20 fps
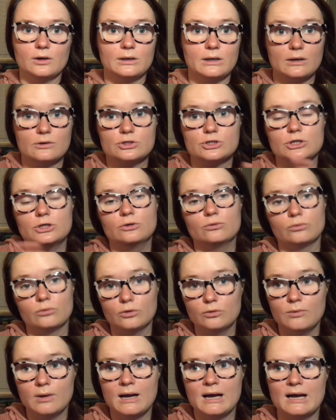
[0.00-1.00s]
and how she
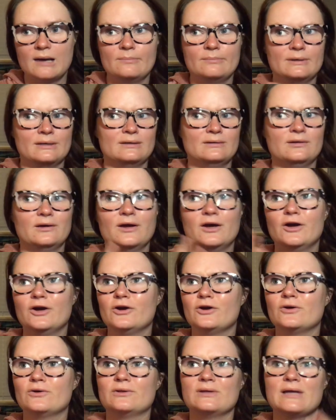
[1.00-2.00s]
grew up and
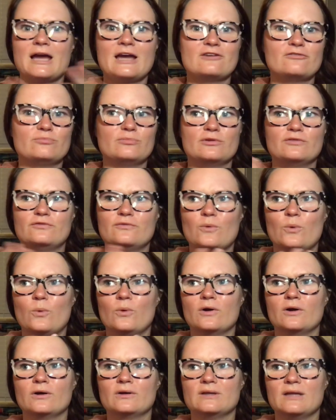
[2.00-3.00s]
her life
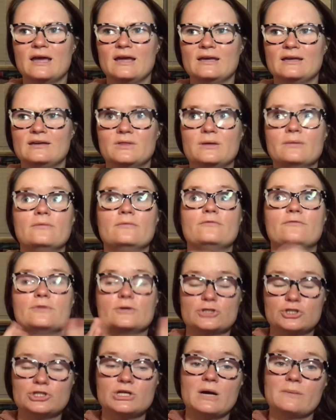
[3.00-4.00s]
before like the
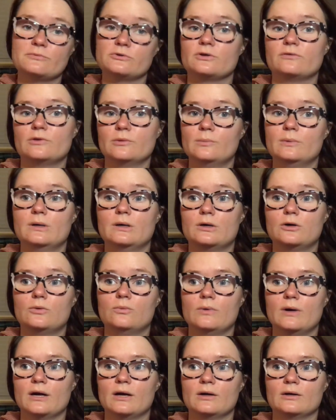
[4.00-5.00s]
first chapter of the book
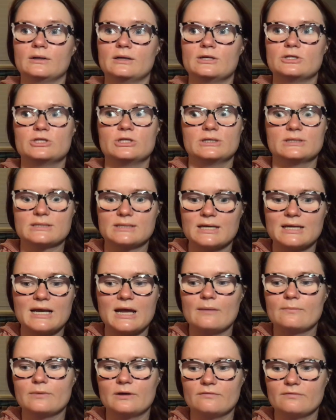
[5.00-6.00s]
where like she gets
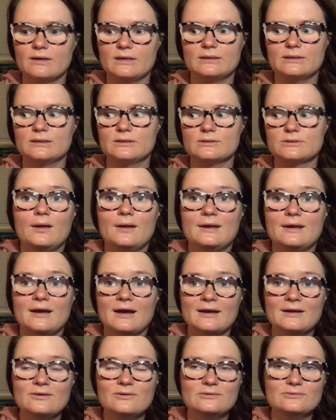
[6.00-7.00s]
kidnapped by Vikings and
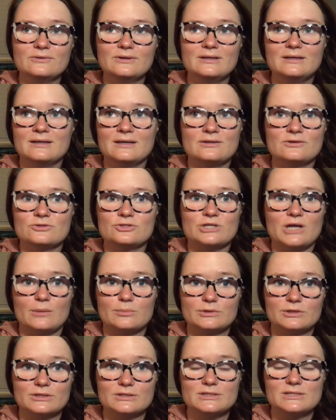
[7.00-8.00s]
I don't really like those
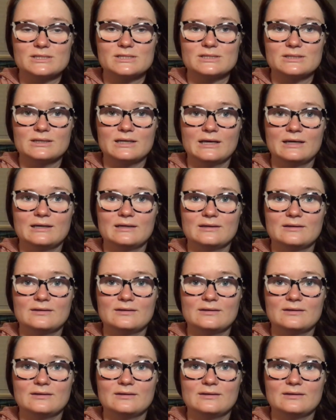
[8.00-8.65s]
chapters like